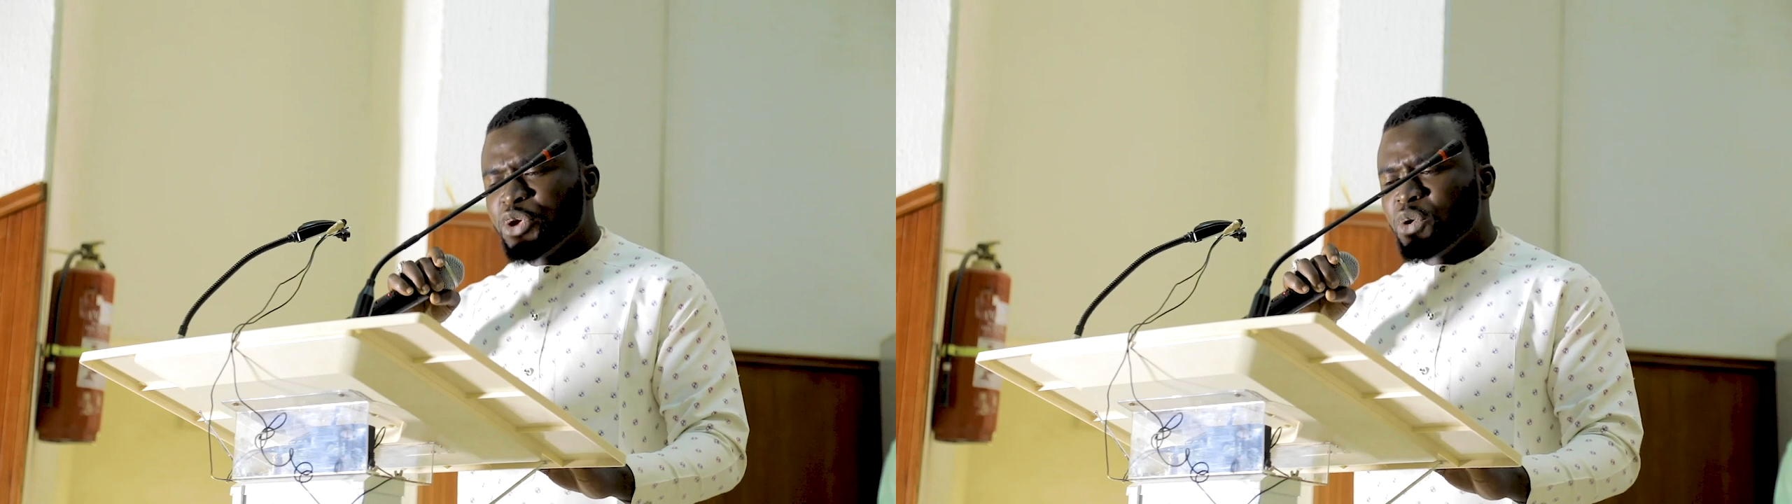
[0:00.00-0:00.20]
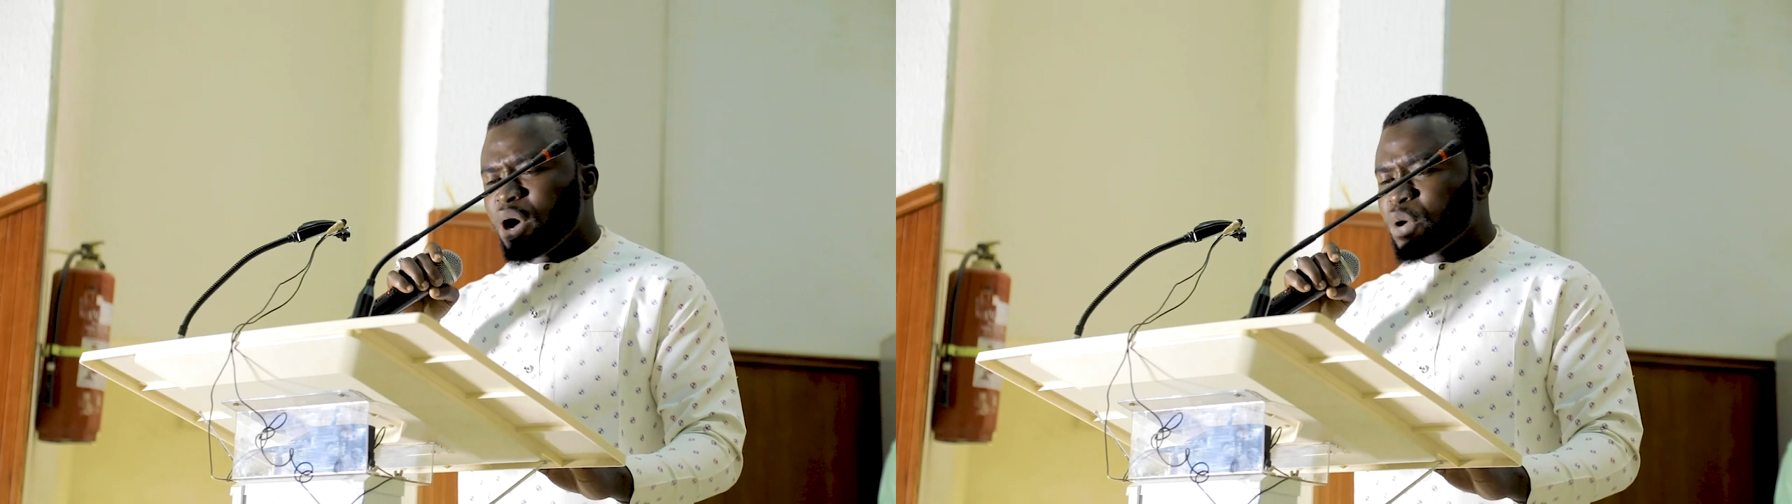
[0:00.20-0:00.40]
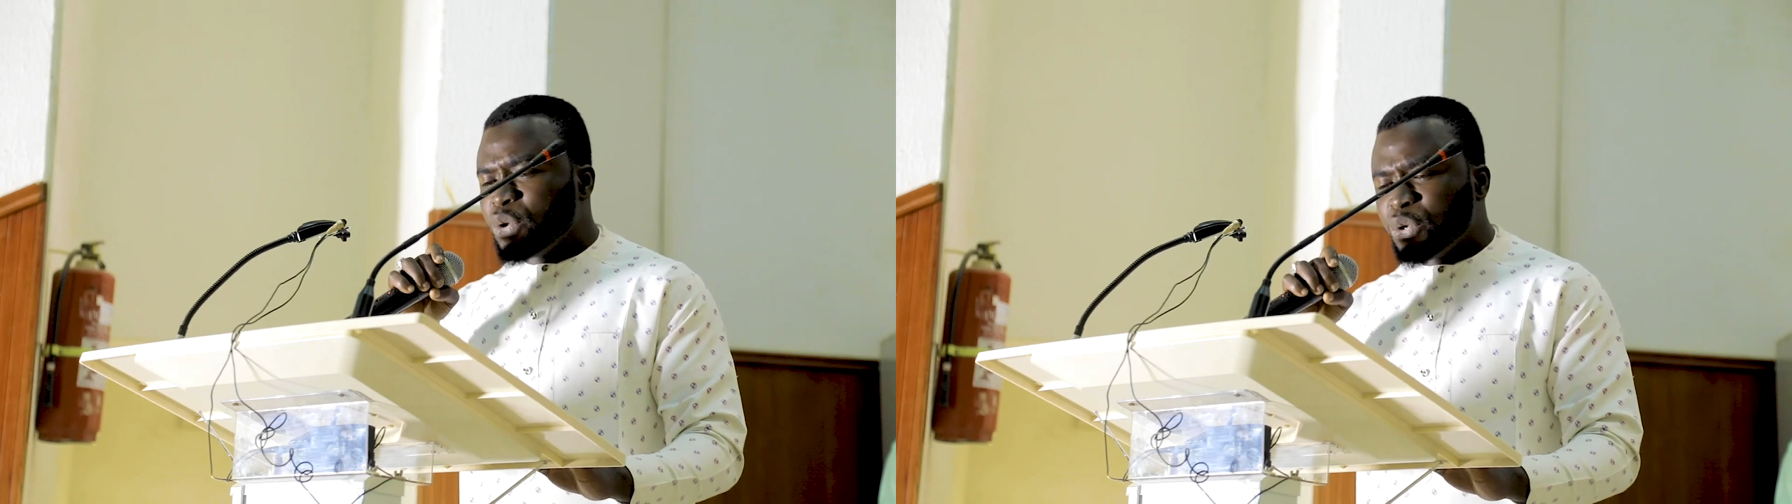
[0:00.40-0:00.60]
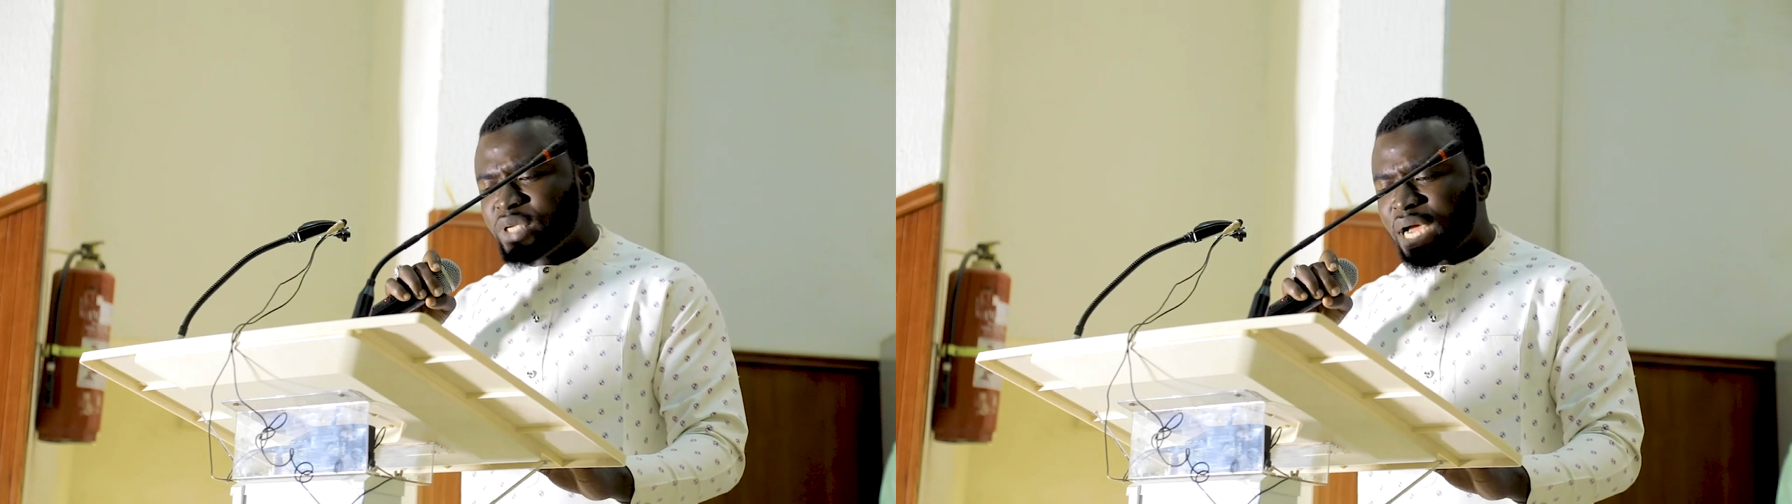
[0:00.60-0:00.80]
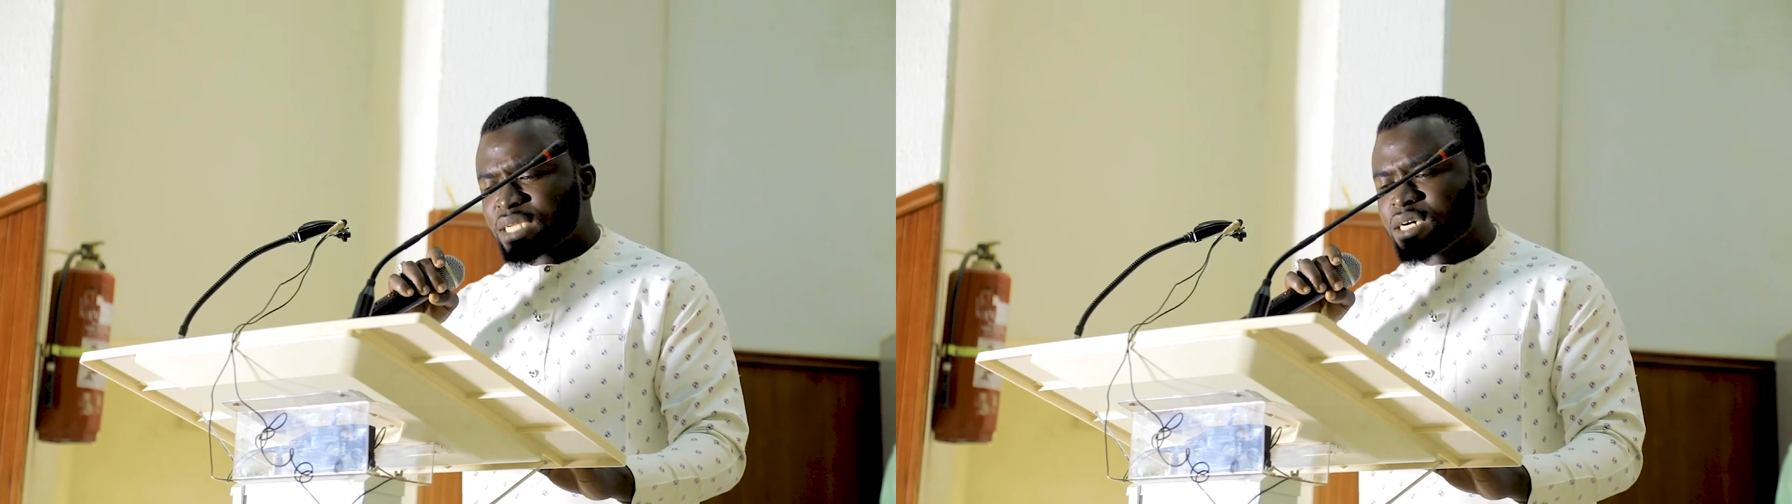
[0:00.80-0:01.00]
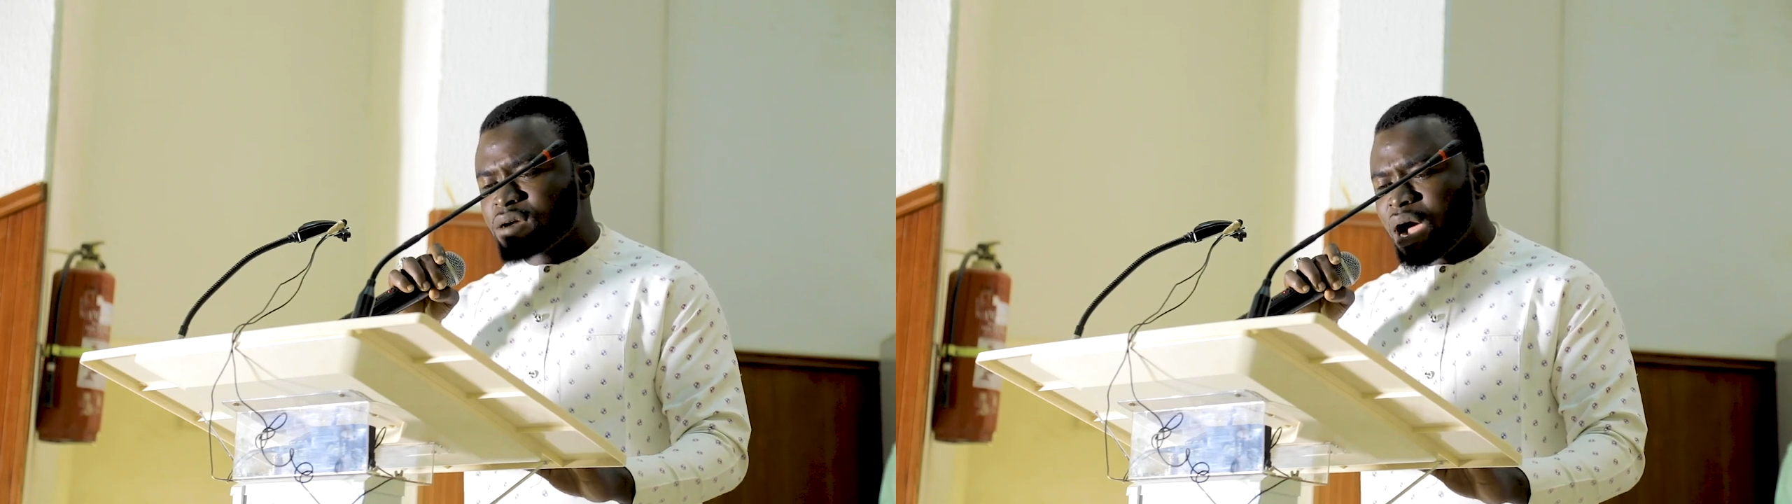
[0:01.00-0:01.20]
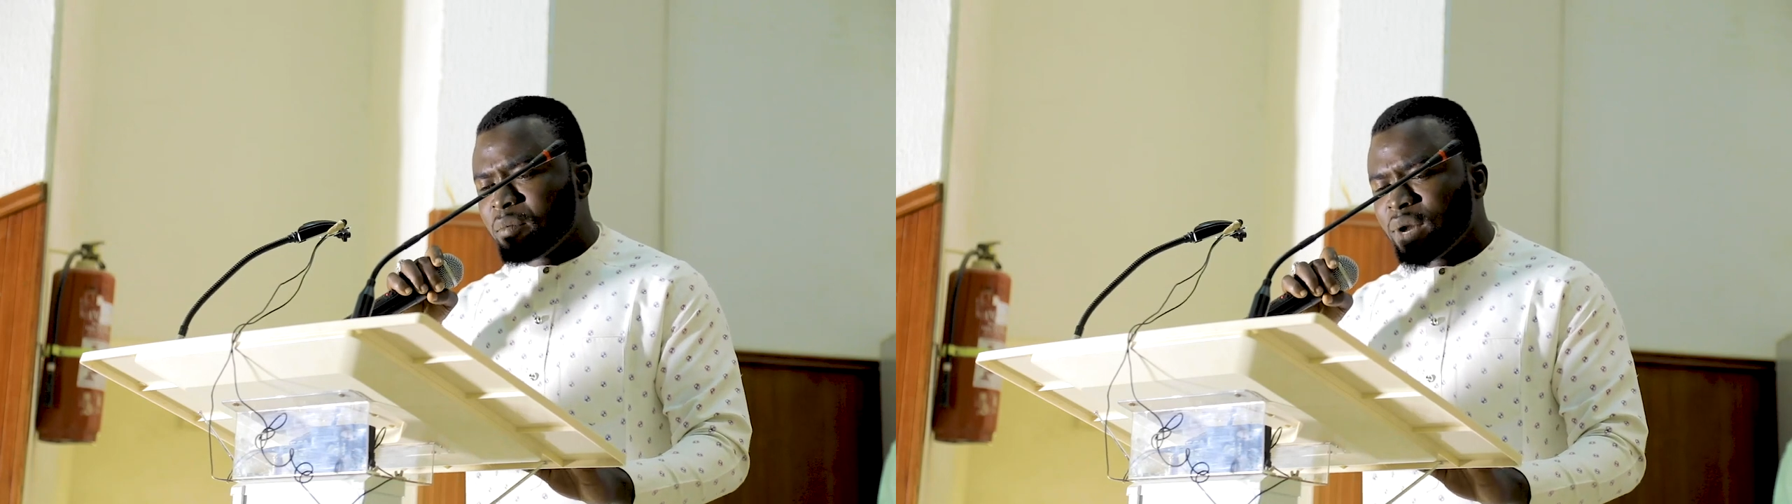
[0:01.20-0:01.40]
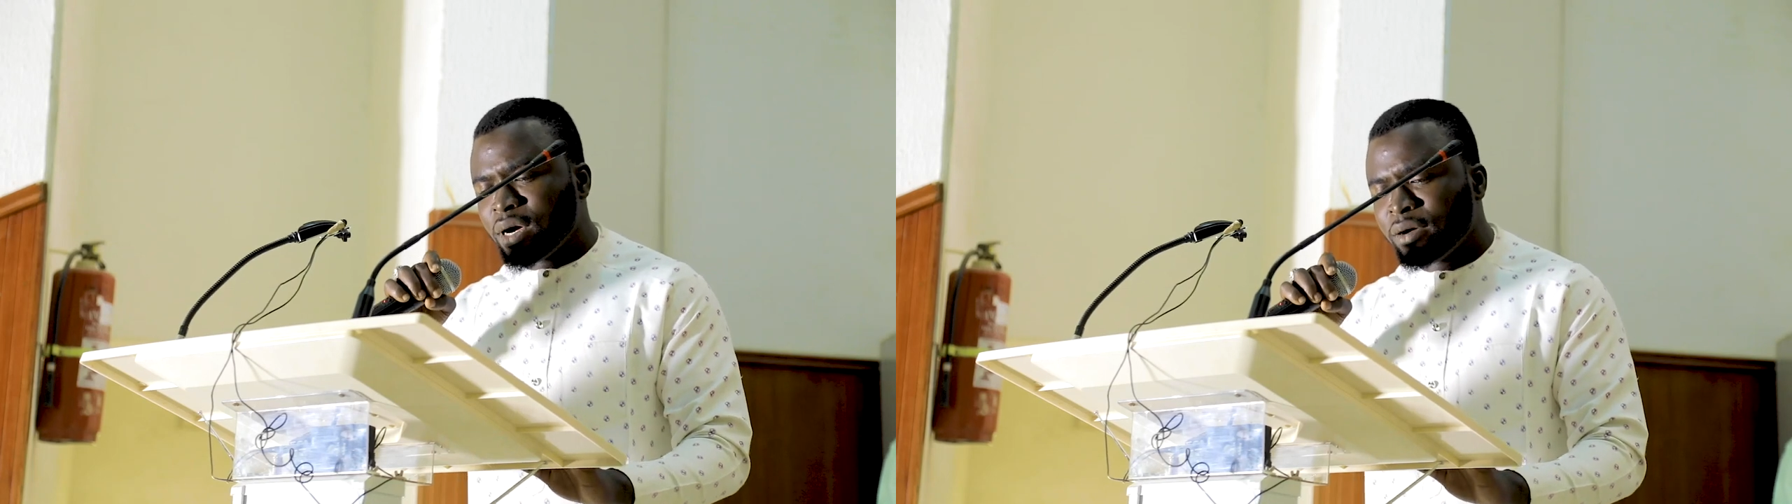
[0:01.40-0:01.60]
you are good at
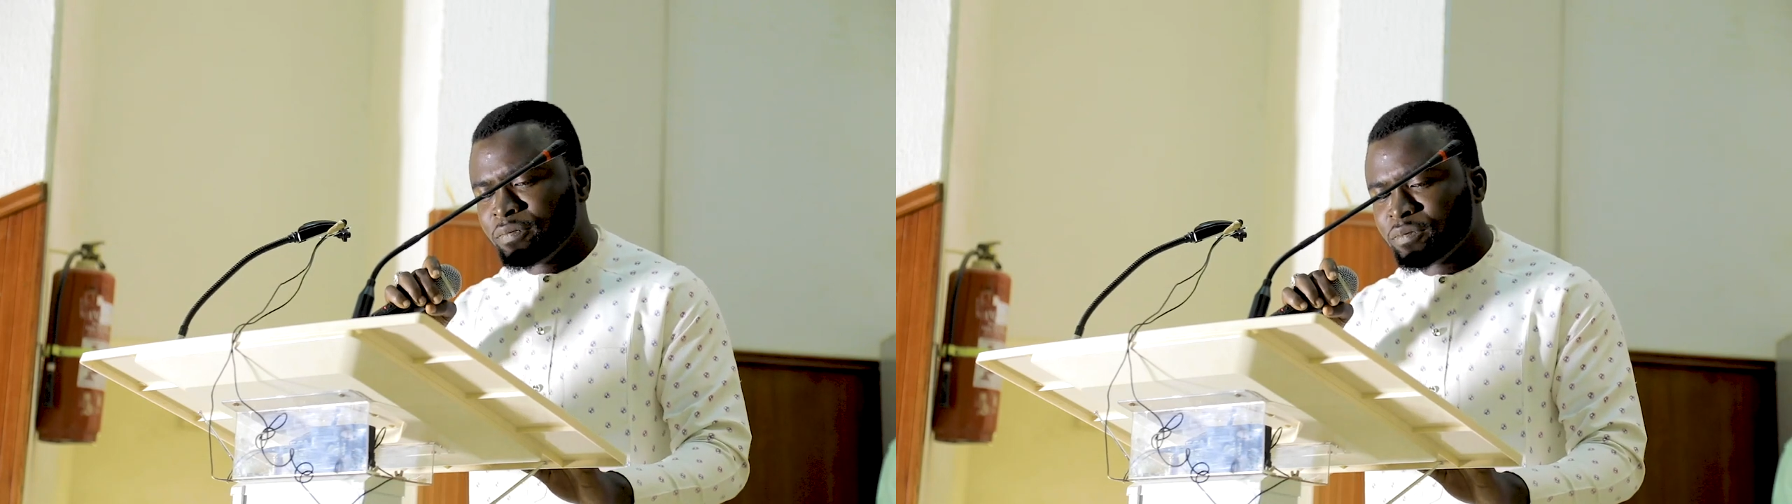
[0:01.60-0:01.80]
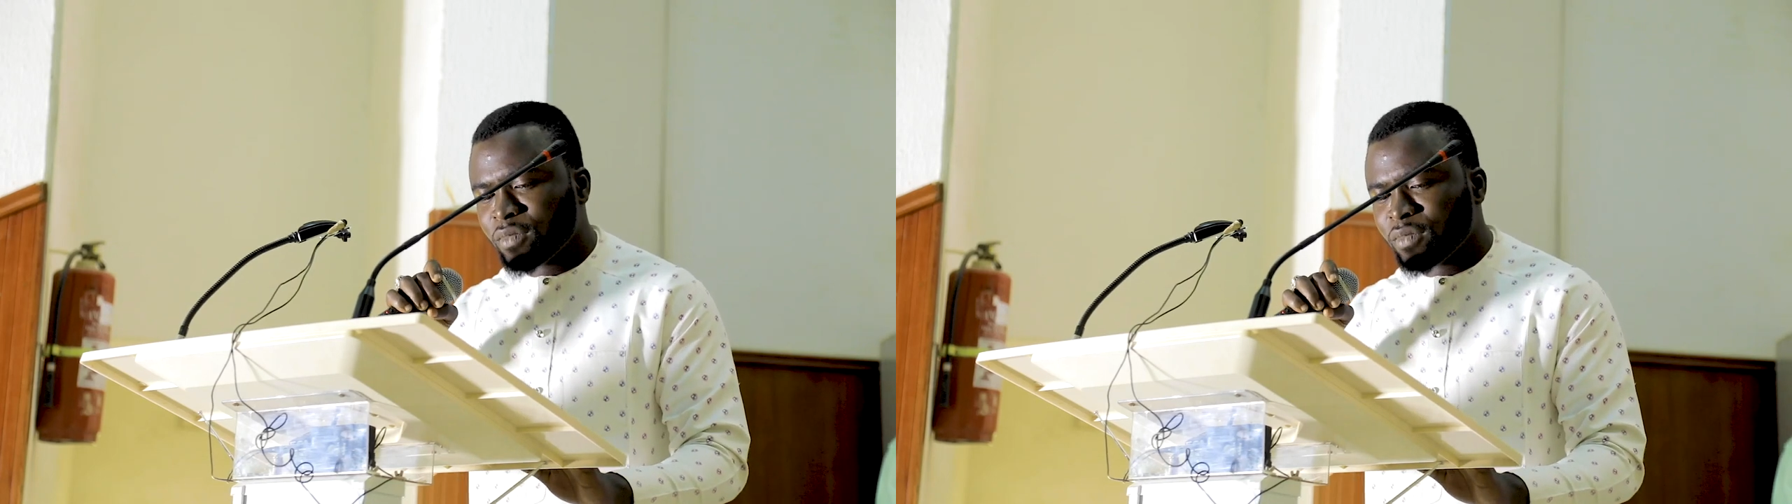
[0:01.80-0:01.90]
grammar.